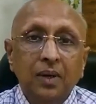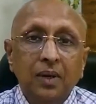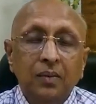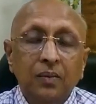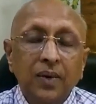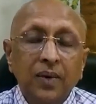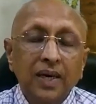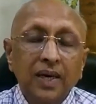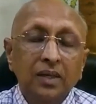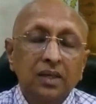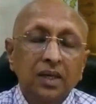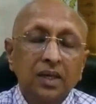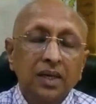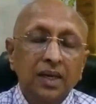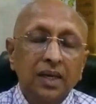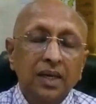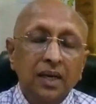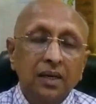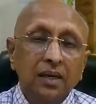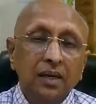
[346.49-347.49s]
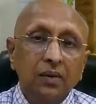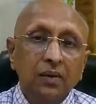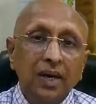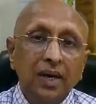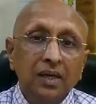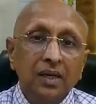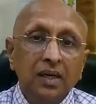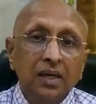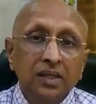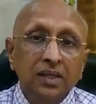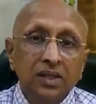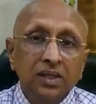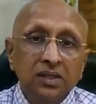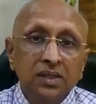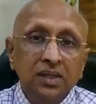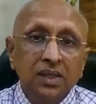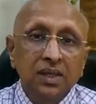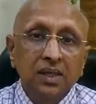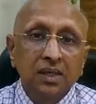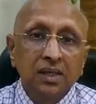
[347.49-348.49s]
where the negative energy
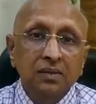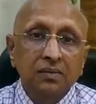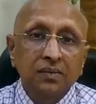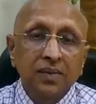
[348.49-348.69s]
is there,